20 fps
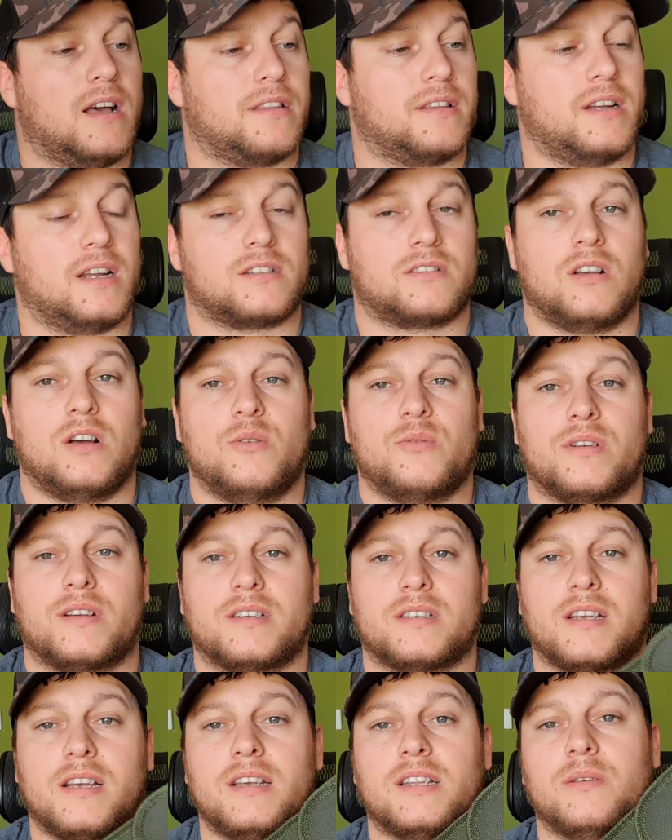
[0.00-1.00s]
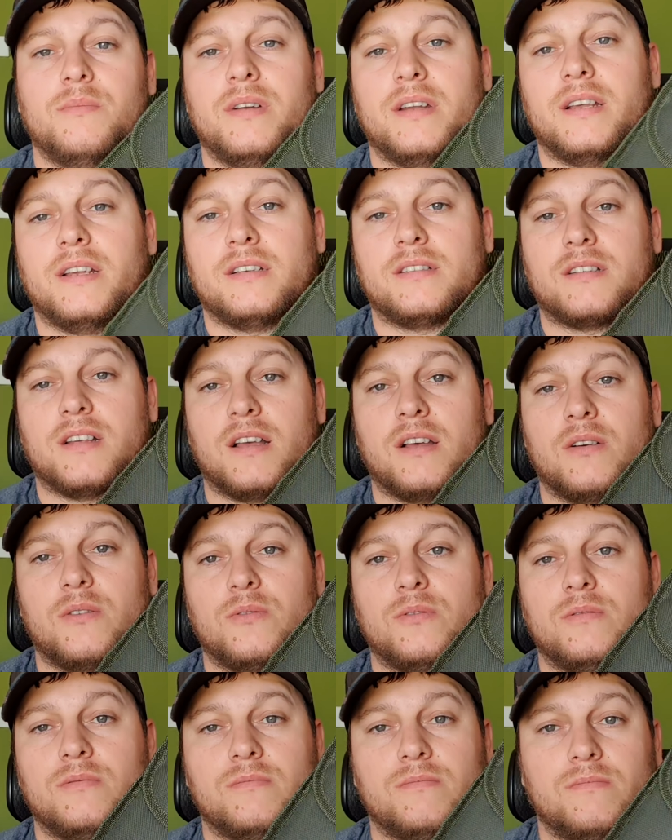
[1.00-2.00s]
think that's all we can say at the minute.
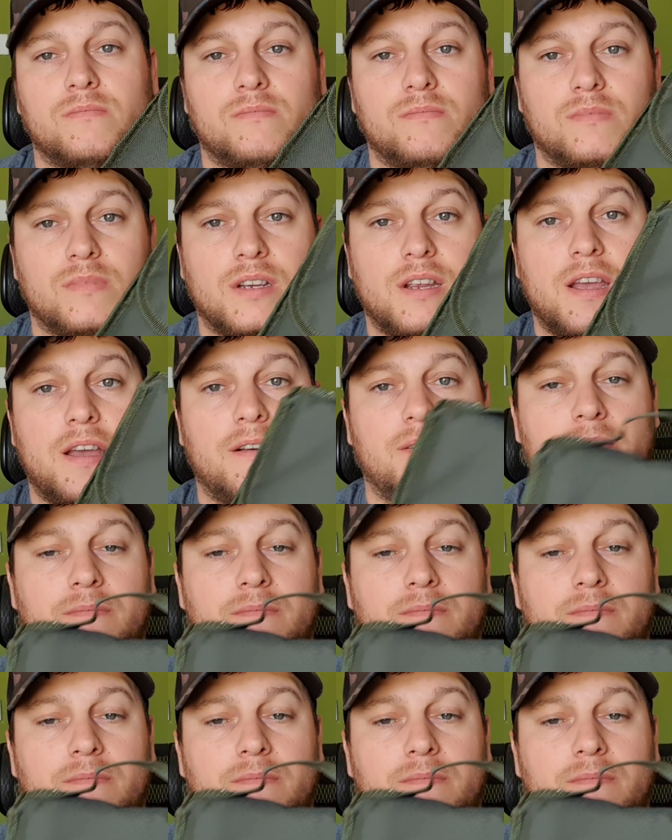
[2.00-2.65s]
So yeah,